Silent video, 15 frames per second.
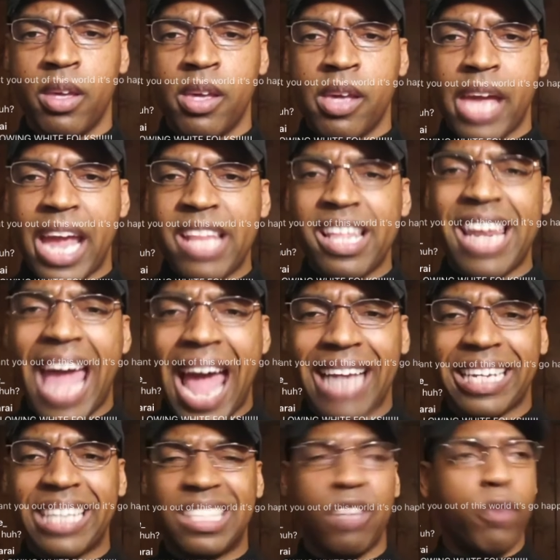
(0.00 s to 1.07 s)
and then act
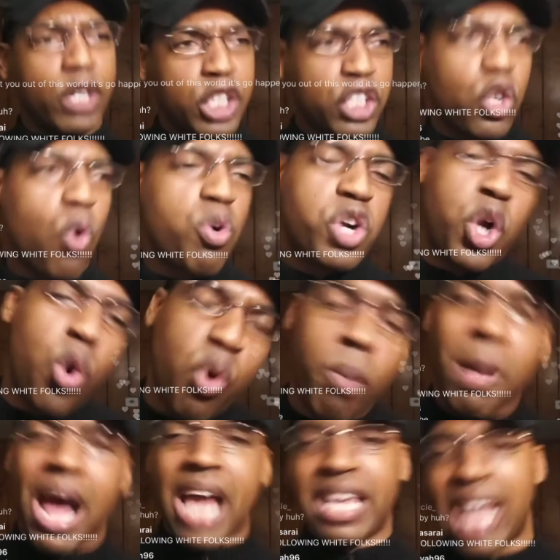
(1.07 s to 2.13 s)
as if we're just going to
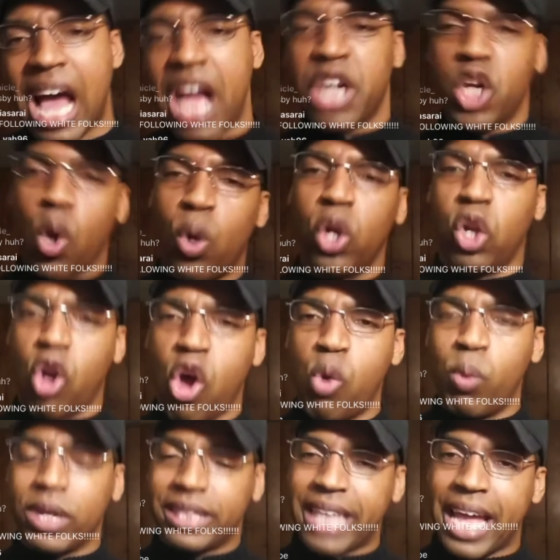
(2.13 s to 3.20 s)
kumbaya and go along
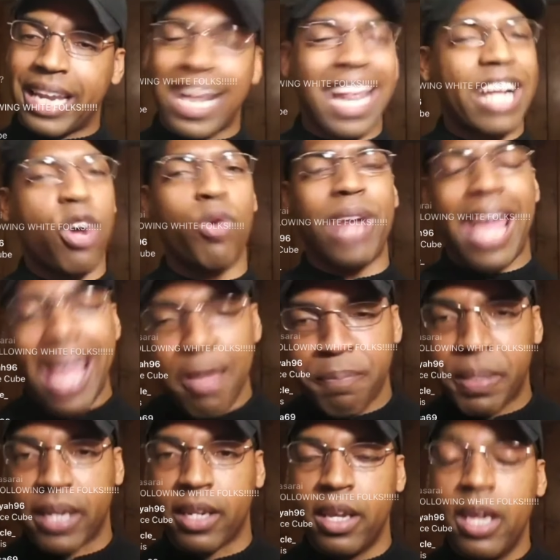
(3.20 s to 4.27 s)
with that. That ain't going to
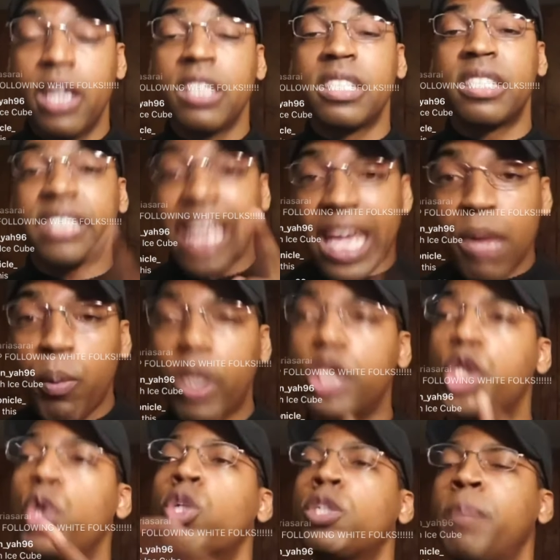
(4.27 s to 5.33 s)
happen. Same way
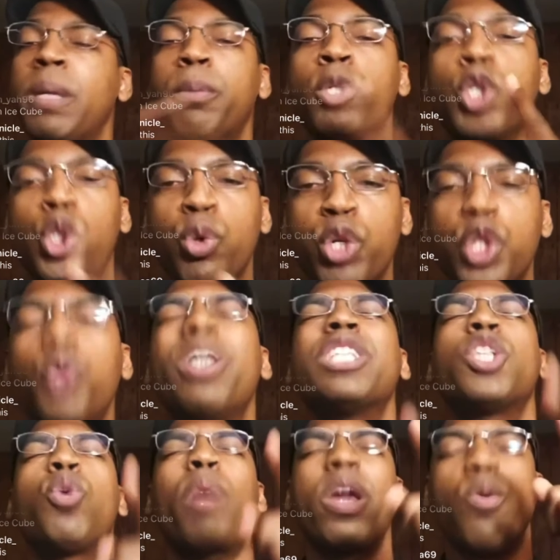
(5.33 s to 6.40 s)
Jewish people do you is
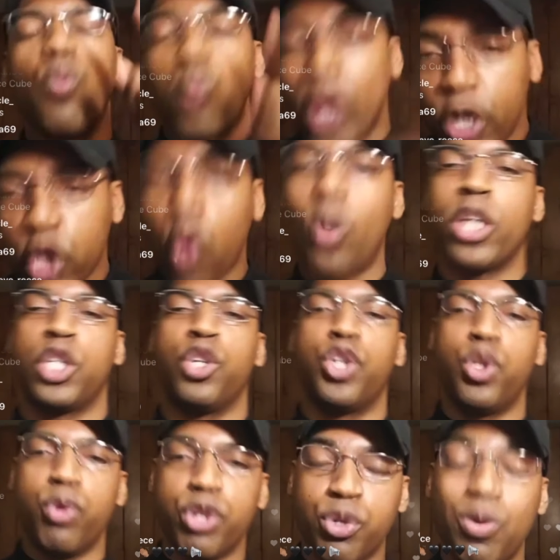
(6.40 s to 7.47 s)
the way we're going to
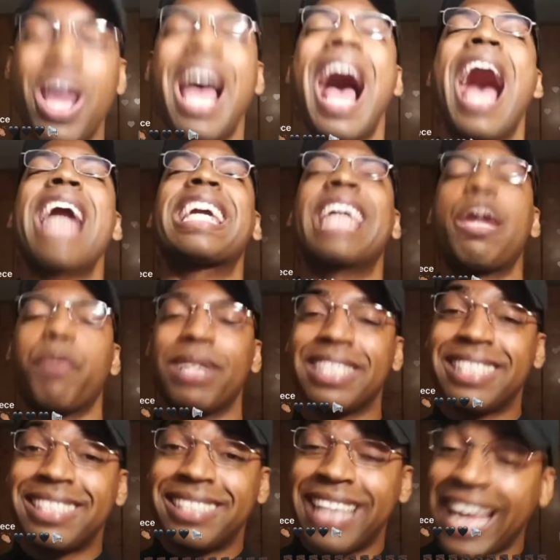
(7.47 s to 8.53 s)
do you. I
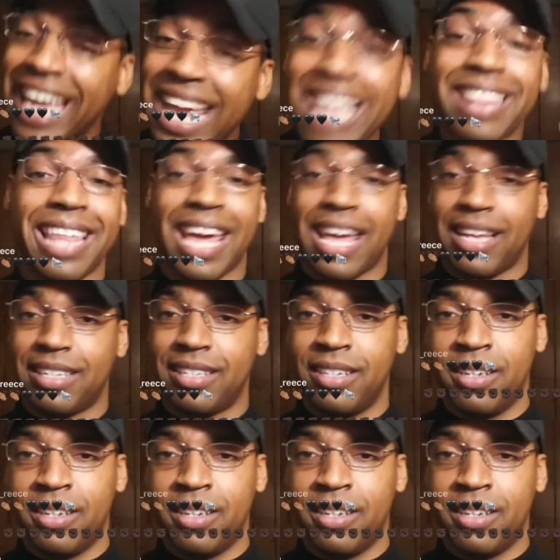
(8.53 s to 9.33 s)
guarantee that.